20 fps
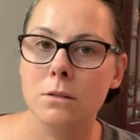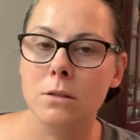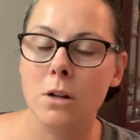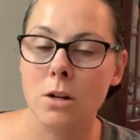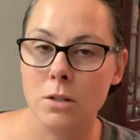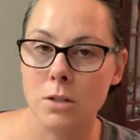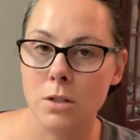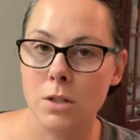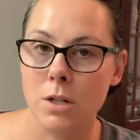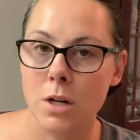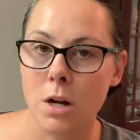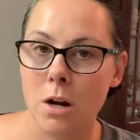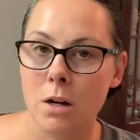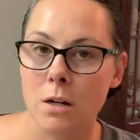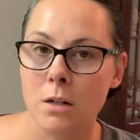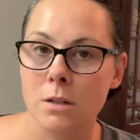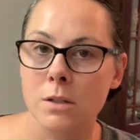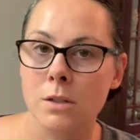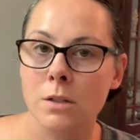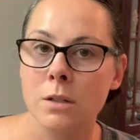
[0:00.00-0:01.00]
Garden
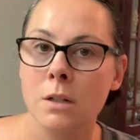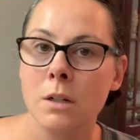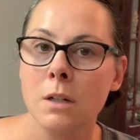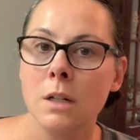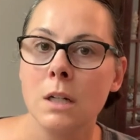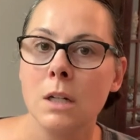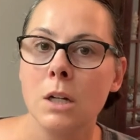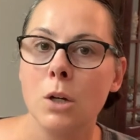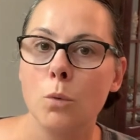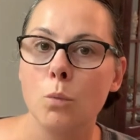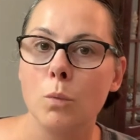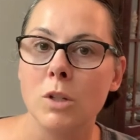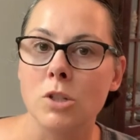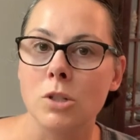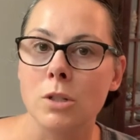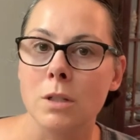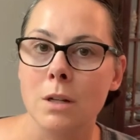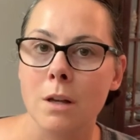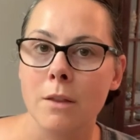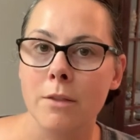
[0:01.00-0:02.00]
Stars,
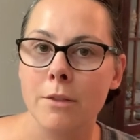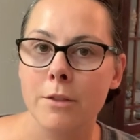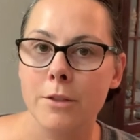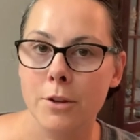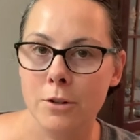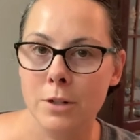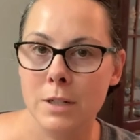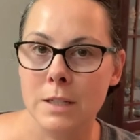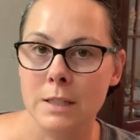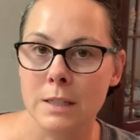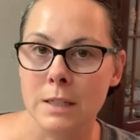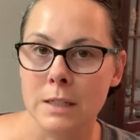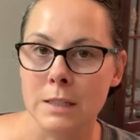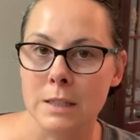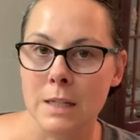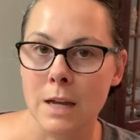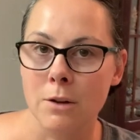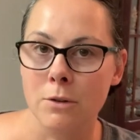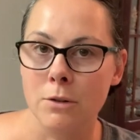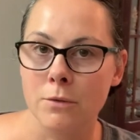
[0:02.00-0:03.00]
which is on thirty-six
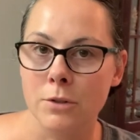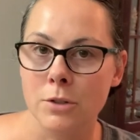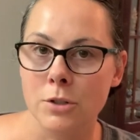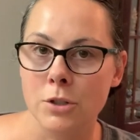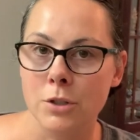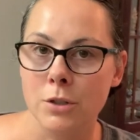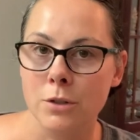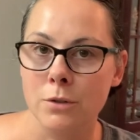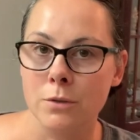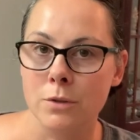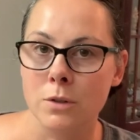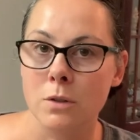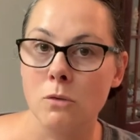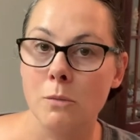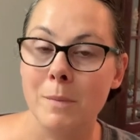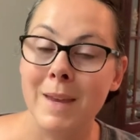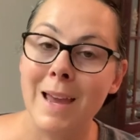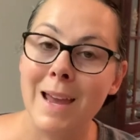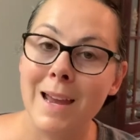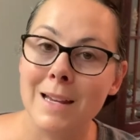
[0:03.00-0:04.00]
count over two. So it
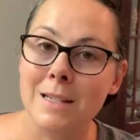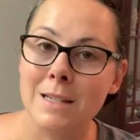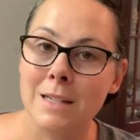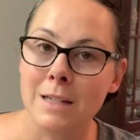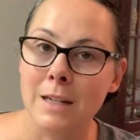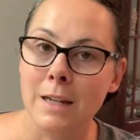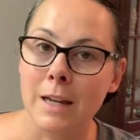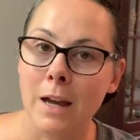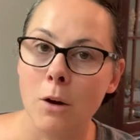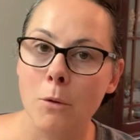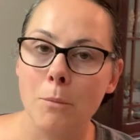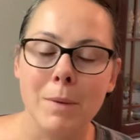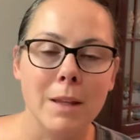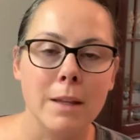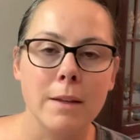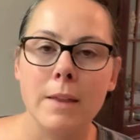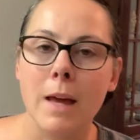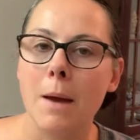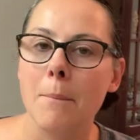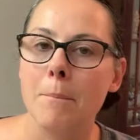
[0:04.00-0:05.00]
would be eighteen count,
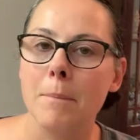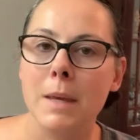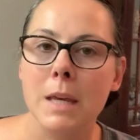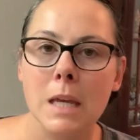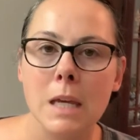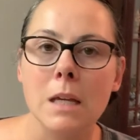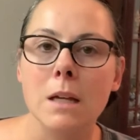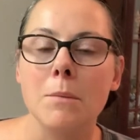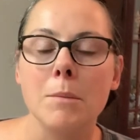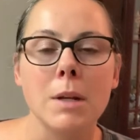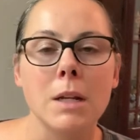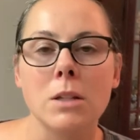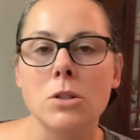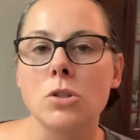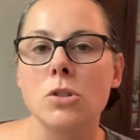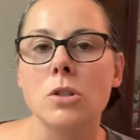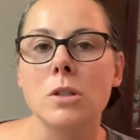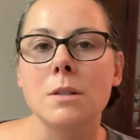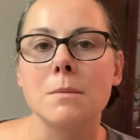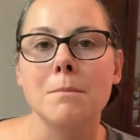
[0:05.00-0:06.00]
but that piece, I mean,
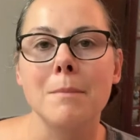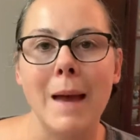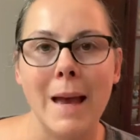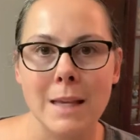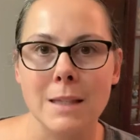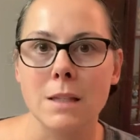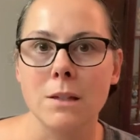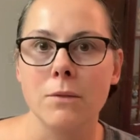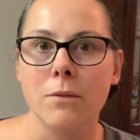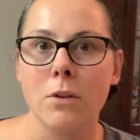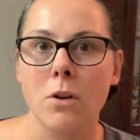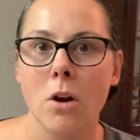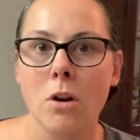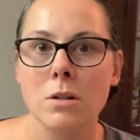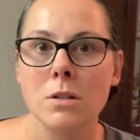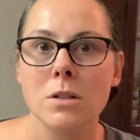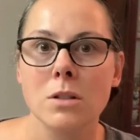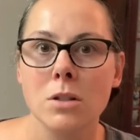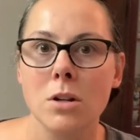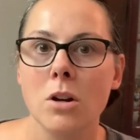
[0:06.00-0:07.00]
it's just massive.
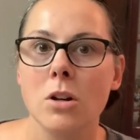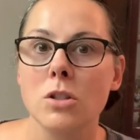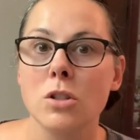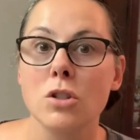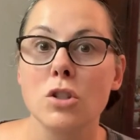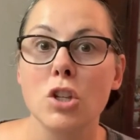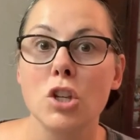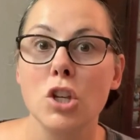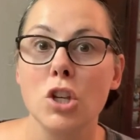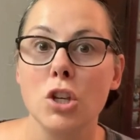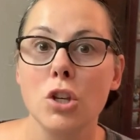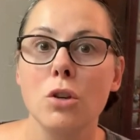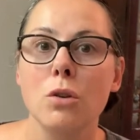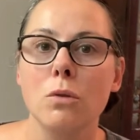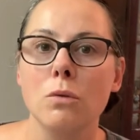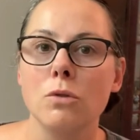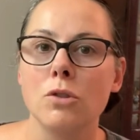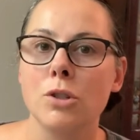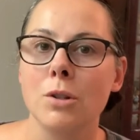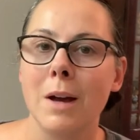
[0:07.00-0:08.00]
Garden Stars is
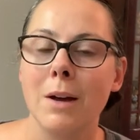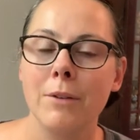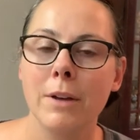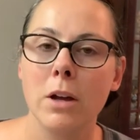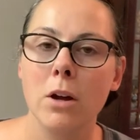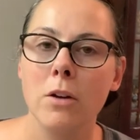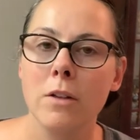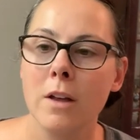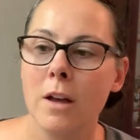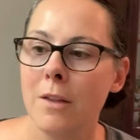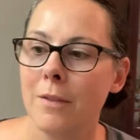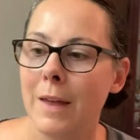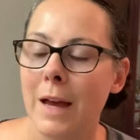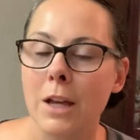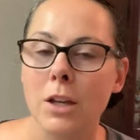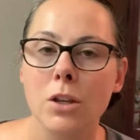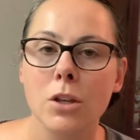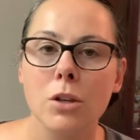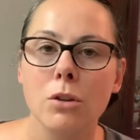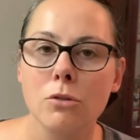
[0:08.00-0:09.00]
huge. So having
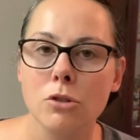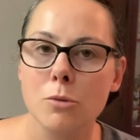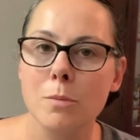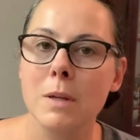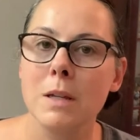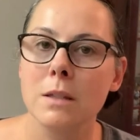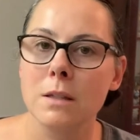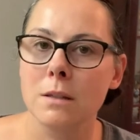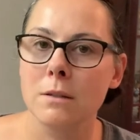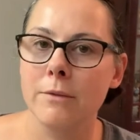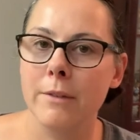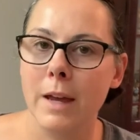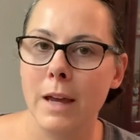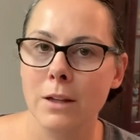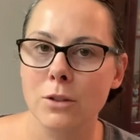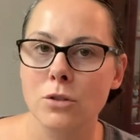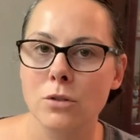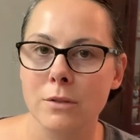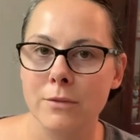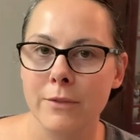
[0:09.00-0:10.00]
that huge piece of
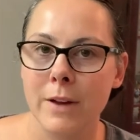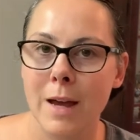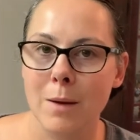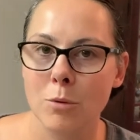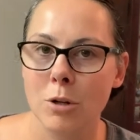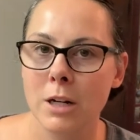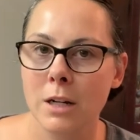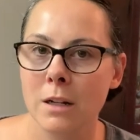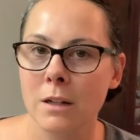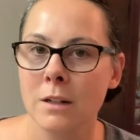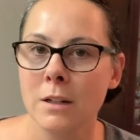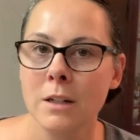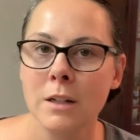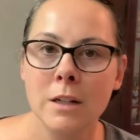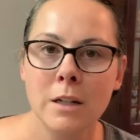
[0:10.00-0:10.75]
extra fabric